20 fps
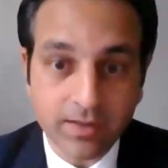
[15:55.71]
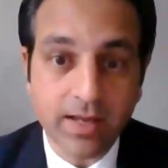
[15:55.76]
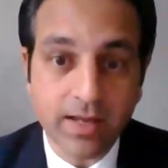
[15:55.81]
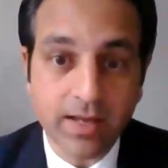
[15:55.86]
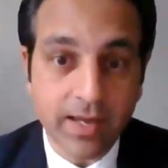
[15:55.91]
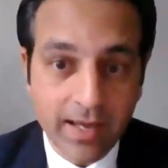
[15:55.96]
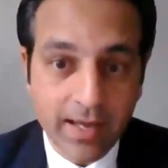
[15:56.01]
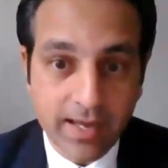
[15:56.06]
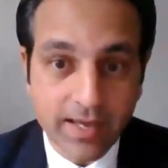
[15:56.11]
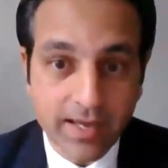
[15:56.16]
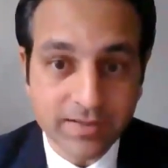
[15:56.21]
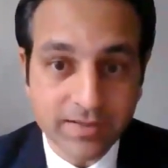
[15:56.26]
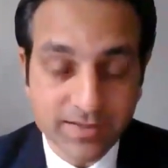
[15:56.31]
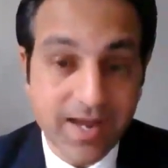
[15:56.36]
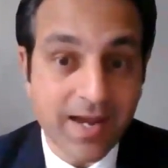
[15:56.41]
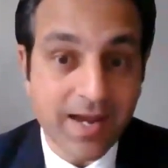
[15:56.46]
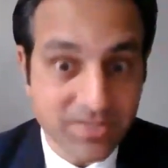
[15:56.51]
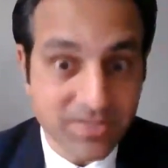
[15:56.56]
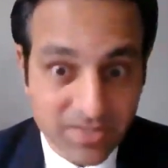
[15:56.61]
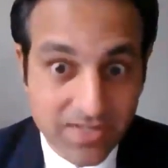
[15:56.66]
and
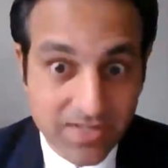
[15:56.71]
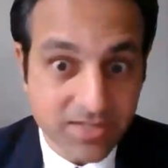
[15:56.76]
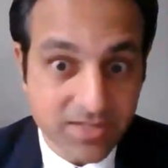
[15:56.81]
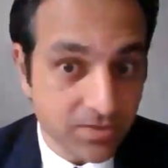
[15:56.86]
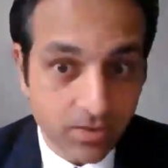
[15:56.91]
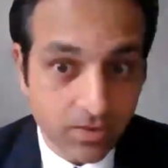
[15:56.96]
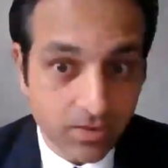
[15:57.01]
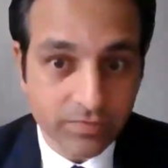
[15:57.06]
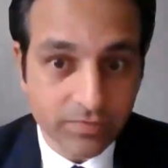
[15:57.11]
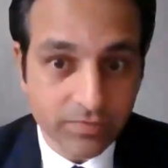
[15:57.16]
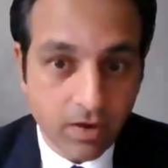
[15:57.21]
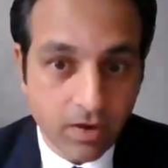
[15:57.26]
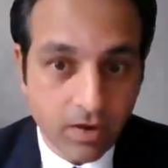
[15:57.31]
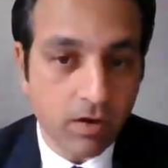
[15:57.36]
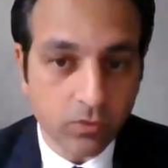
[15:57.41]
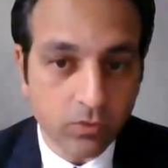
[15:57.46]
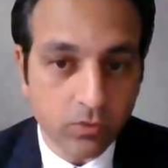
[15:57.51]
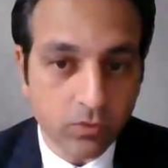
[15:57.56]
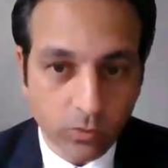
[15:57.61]
access the hard